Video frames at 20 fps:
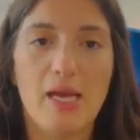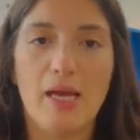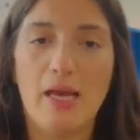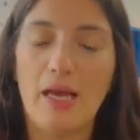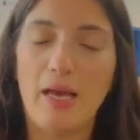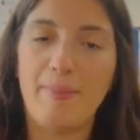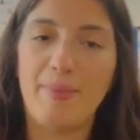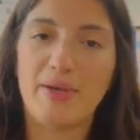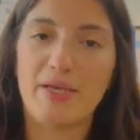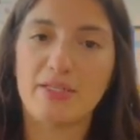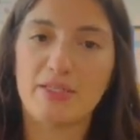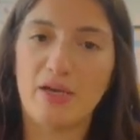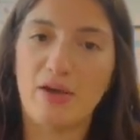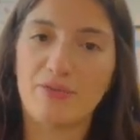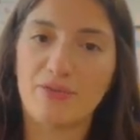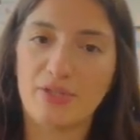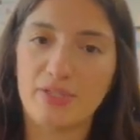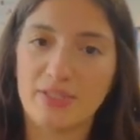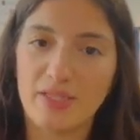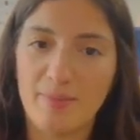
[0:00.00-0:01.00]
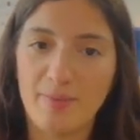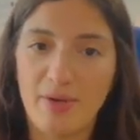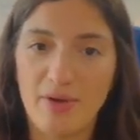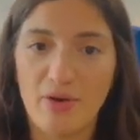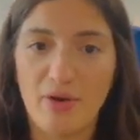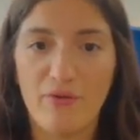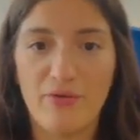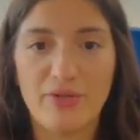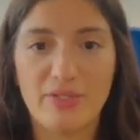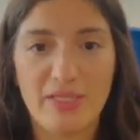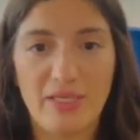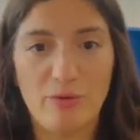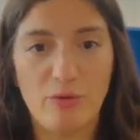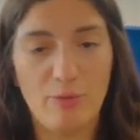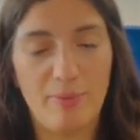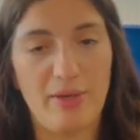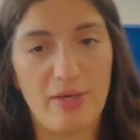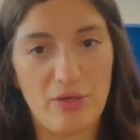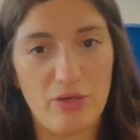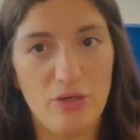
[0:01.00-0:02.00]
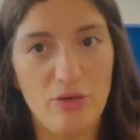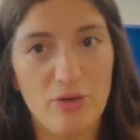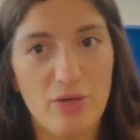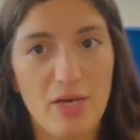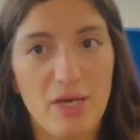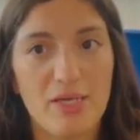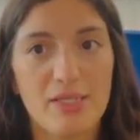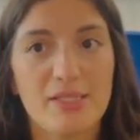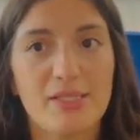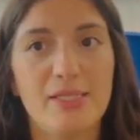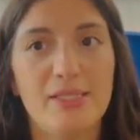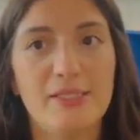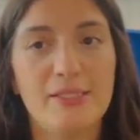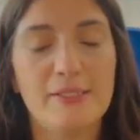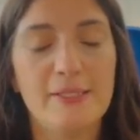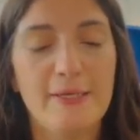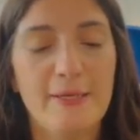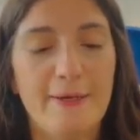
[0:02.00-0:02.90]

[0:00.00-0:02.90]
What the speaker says: because after the summer, obviously, we'll be in new classes.